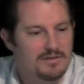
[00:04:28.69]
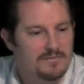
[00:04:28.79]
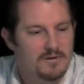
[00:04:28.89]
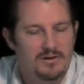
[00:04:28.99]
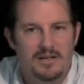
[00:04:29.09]

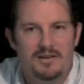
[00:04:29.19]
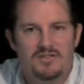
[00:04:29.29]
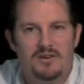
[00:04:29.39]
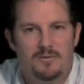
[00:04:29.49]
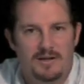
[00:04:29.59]
when you're getting
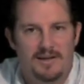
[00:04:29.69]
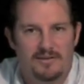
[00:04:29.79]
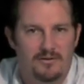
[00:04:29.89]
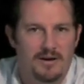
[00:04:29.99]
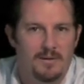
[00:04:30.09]
started with
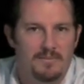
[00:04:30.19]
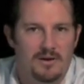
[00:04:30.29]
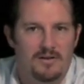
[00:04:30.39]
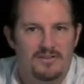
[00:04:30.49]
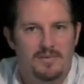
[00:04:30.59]

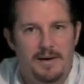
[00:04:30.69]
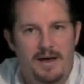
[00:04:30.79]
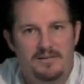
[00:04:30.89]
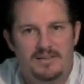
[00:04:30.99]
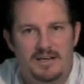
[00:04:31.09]
SRM, there's
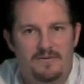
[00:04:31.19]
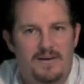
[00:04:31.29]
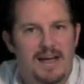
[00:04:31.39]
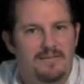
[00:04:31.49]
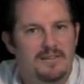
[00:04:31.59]
about
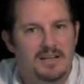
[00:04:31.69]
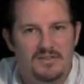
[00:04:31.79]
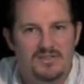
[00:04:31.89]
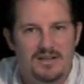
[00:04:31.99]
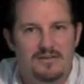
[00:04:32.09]
5
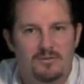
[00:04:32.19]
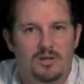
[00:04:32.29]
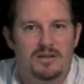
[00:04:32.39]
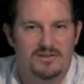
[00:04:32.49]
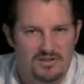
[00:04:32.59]
things you need to
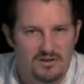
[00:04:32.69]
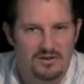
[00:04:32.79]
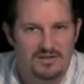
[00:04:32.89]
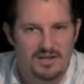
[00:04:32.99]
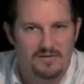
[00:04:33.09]
really concern
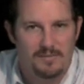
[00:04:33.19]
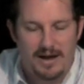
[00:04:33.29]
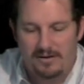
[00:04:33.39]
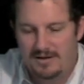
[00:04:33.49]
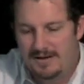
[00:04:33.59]
yourself
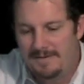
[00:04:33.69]
about.